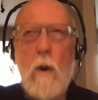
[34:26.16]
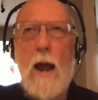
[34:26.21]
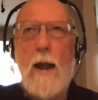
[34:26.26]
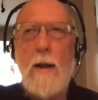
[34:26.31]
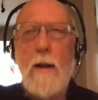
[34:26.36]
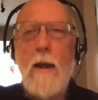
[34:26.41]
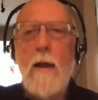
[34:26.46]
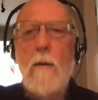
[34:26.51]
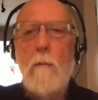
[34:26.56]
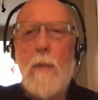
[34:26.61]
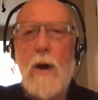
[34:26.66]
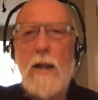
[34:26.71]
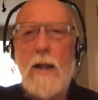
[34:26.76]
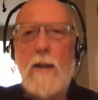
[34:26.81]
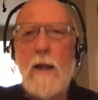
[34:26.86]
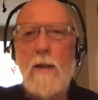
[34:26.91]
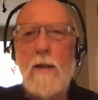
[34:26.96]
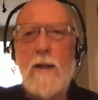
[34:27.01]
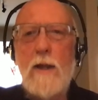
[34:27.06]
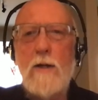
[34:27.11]
right.
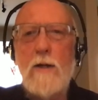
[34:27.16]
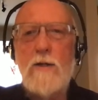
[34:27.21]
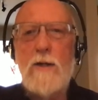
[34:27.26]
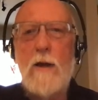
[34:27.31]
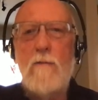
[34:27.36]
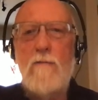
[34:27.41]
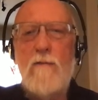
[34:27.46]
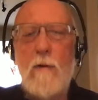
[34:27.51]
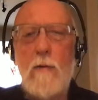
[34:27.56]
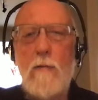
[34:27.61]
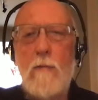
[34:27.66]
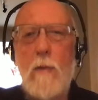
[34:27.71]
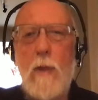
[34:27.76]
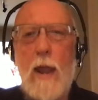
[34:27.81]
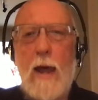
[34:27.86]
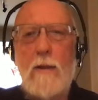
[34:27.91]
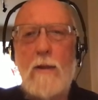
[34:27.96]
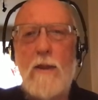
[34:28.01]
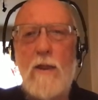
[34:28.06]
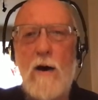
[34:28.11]
But there's
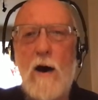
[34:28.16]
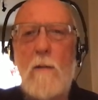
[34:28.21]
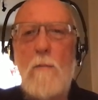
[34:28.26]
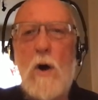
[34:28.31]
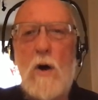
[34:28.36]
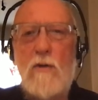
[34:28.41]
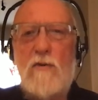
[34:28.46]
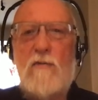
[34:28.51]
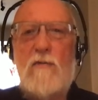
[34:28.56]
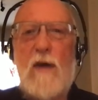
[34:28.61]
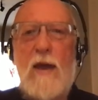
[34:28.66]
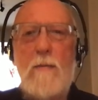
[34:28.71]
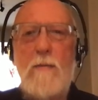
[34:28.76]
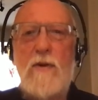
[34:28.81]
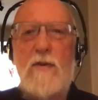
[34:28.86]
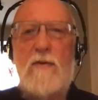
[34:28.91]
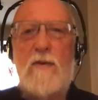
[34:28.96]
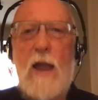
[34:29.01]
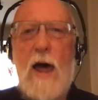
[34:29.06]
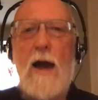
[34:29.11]
the most
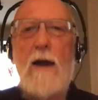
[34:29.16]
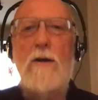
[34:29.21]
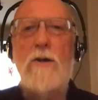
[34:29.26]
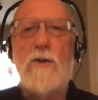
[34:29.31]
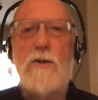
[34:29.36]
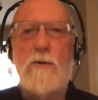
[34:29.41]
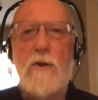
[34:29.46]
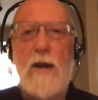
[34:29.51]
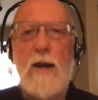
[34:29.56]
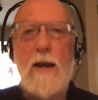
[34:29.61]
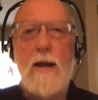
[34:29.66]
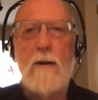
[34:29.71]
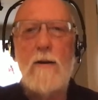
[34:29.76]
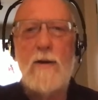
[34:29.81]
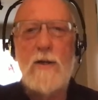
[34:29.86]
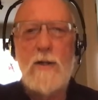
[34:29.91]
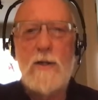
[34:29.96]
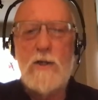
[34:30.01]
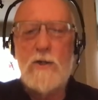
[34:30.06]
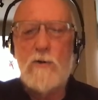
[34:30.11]
famous lager strain
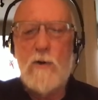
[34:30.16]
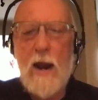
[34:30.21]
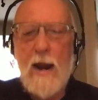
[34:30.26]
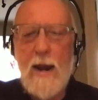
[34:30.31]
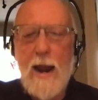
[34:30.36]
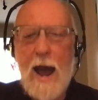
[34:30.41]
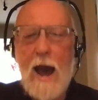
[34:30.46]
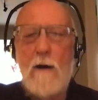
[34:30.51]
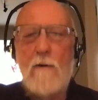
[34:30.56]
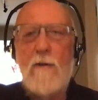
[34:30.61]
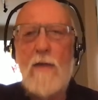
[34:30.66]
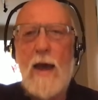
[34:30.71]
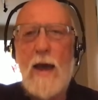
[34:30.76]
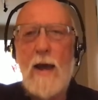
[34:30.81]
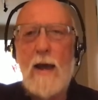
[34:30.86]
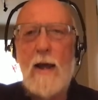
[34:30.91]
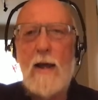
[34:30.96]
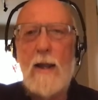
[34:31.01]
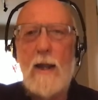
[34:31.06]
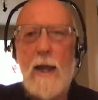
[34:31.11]
out of
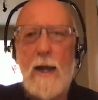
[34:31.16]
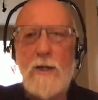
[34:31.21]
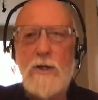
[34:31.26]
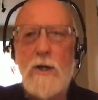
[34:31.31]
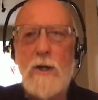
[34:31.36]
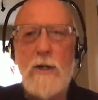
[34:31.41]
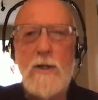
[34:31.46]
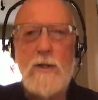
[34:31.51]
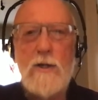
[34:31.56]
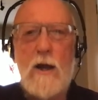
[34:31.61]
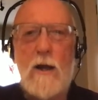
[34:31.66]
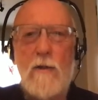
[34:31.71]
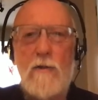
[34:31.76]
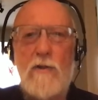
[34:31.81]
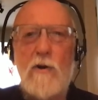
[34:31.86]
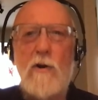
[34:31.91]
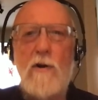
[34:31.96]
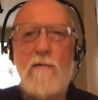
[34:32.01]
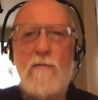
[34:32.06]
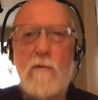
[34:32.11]
that collection is called
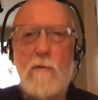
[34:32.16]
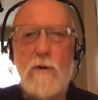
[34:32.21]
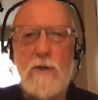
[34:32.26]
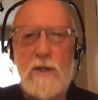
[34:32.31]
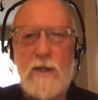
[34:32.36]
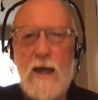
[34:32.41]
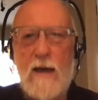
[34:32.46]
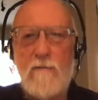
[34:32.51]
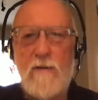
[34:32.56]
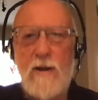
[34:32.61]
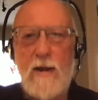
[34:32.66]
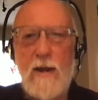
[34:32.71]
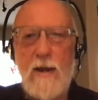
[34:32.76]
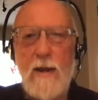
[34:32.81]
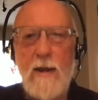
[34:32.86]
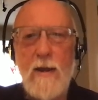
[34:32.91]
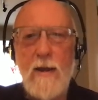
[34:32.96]
3470.